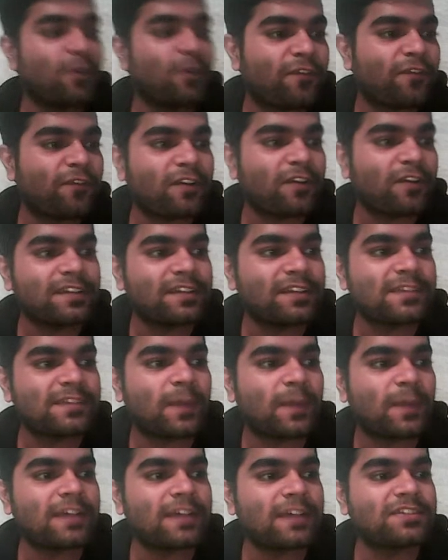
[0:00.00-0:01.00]
for this
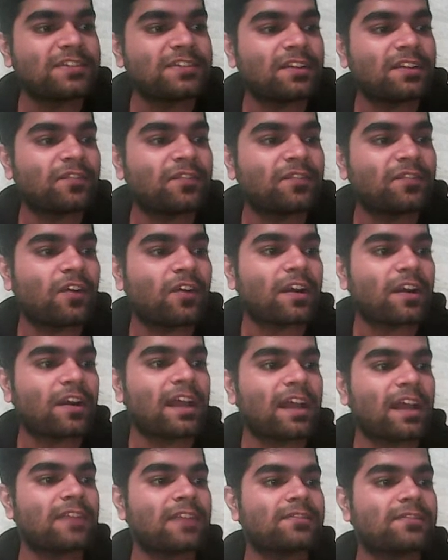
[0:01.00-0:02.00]
version of your
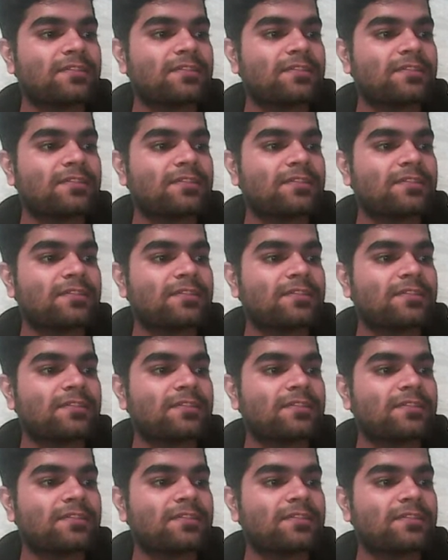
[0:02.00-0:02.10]
class.